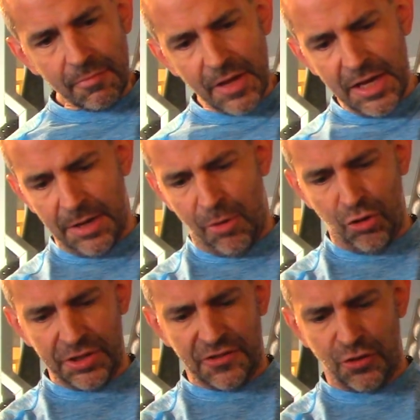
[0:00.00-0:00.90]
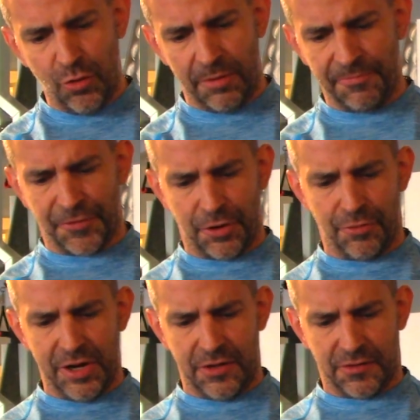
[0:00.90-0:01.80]
and I'm holding two of them for a
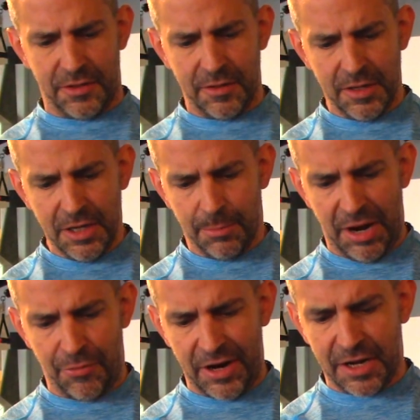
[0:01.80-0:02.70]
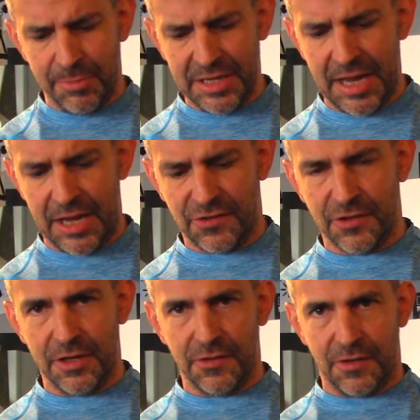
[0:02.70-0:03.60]
reason. My
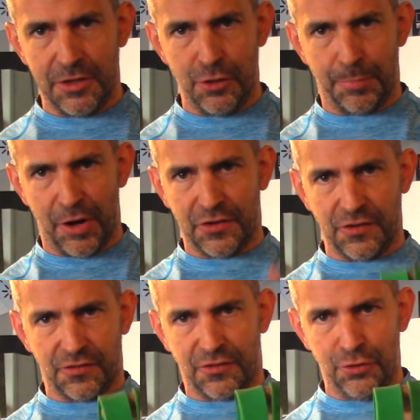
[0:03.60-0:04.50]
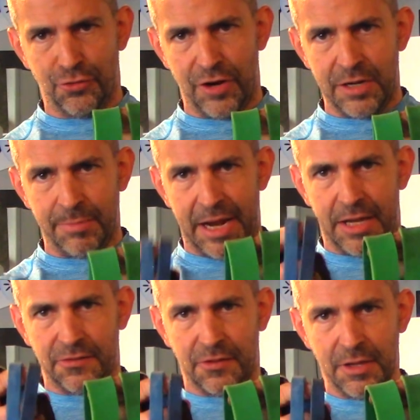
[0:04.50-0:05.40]
recommendation is that you purchase 2 green
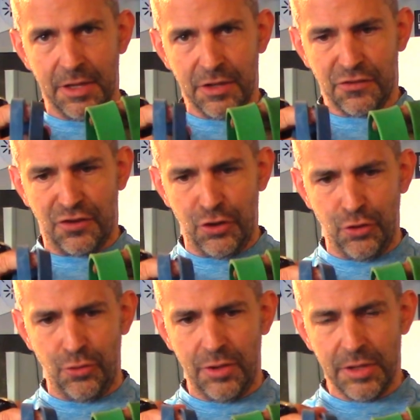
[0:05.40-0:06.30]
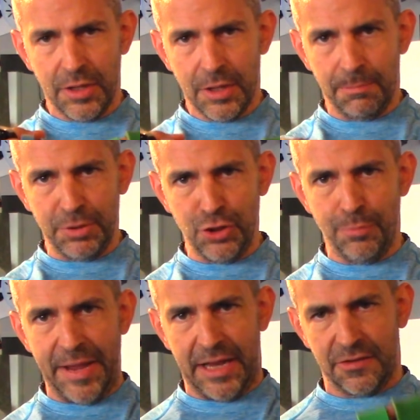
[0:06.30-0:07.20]
bands, 2 blue
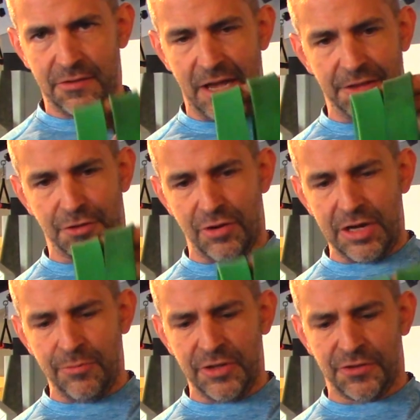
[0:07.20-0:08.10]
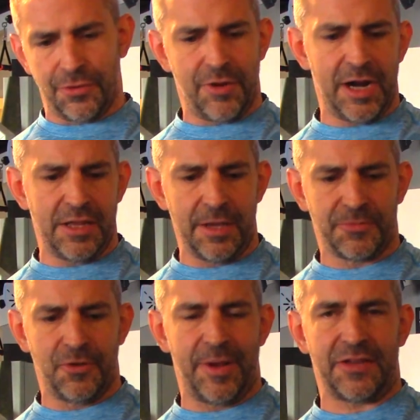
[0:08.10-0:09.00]
bands. Now the green ones are rated up
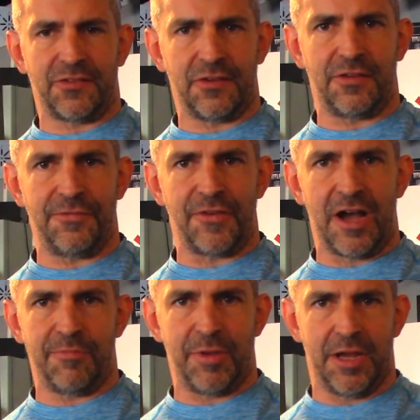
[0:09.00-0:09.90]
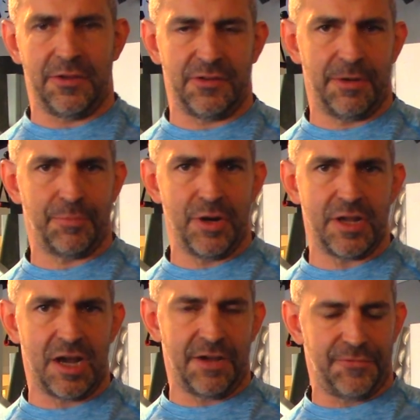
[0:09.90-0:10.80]
to about 65 pounds, and I'm pretty
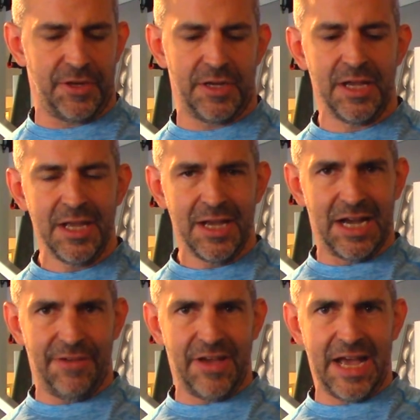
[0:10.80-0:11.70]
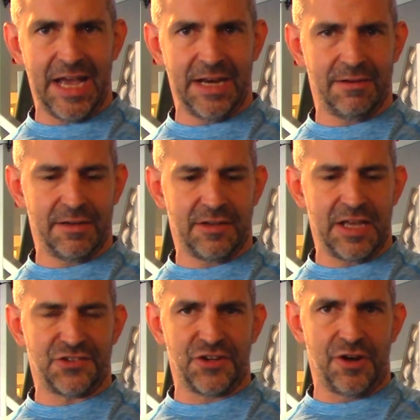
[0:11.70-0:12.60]
confident. I've had
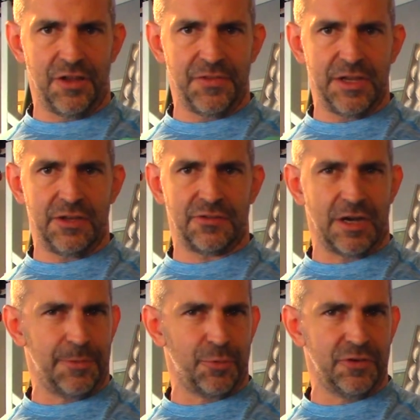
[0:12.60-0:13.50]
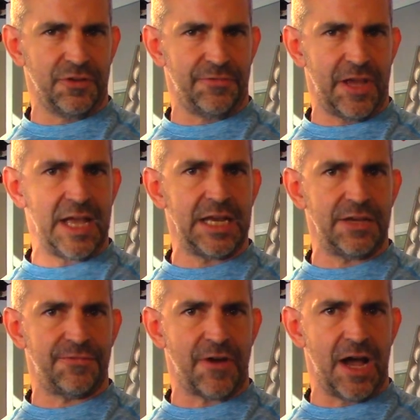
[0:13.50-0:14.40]
tension on these upwards of
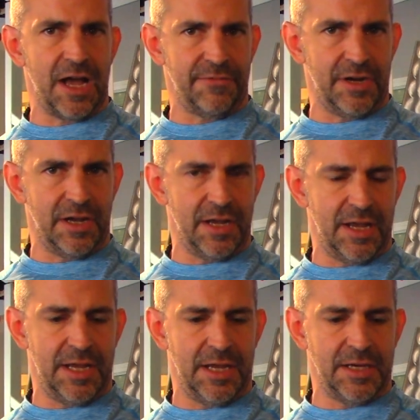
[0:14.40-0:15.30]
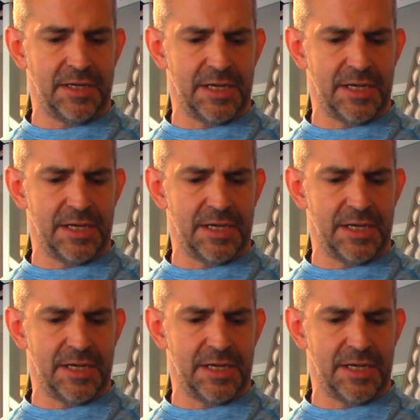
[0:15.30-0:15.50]
85, and